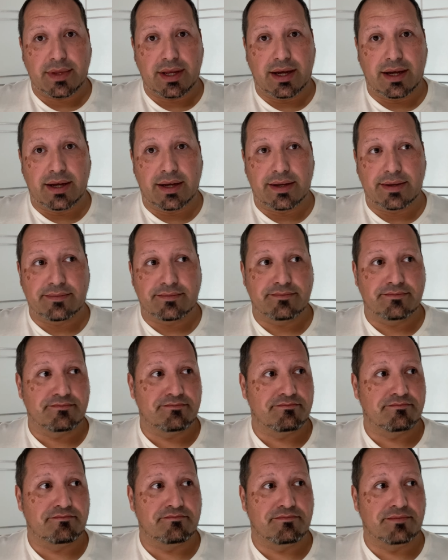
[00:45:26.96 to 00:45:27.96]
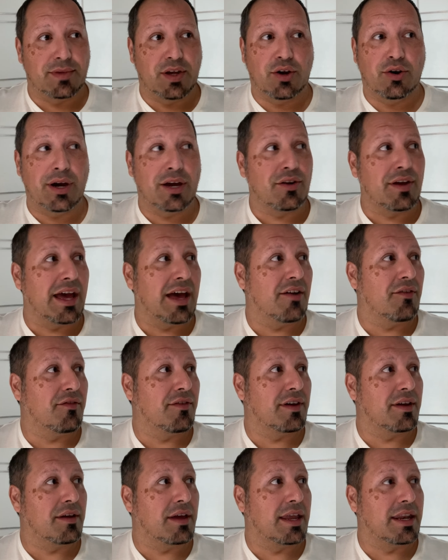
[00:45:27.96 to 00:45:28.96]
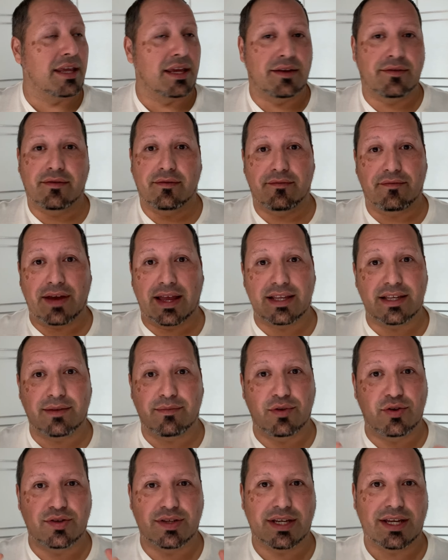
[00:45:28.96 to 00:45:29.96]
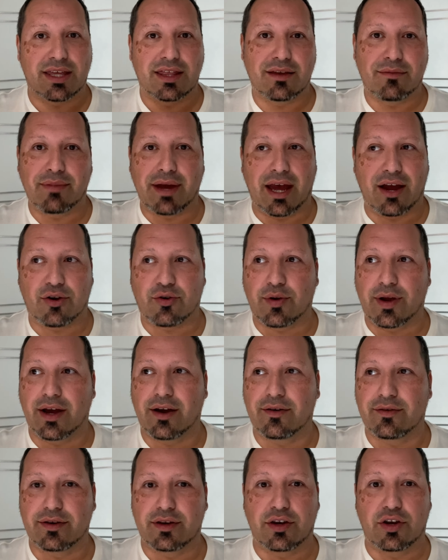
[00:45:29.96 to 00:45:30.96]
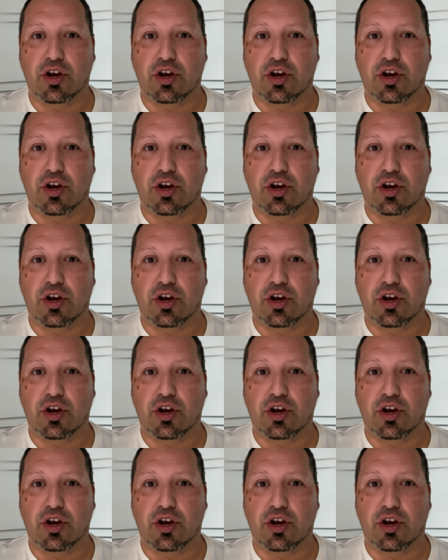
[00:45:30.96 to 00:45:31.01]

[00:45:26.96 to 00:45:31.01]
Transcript: Uh, no, I don't have any fancy music in the background.